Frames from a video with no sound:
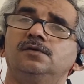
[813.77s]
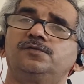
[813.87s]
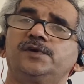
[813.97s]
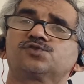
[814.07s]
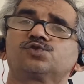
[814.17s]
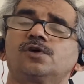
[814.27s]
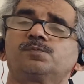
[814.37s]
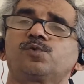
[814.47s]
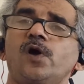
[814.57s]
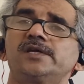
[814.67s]
fix
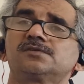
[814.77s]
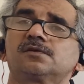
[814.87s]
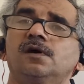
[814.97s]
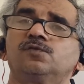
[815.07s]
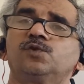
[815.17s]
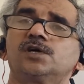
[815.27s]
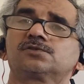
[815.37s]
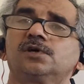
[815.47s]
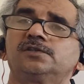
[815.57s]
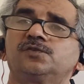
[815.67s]
their price on
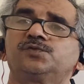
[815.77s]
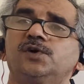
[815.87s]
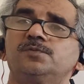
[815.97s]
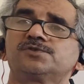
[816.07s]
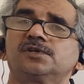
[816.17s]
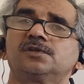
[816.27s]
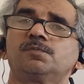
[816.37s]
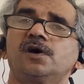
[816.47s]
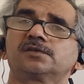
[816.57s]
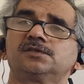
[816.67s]
what other firms in the
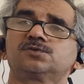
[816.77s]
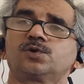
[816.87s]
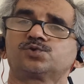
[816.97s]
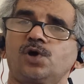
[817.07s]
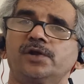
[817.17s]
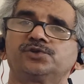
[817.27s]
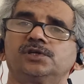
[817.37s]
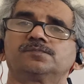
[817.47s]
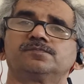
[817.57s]
market are charging.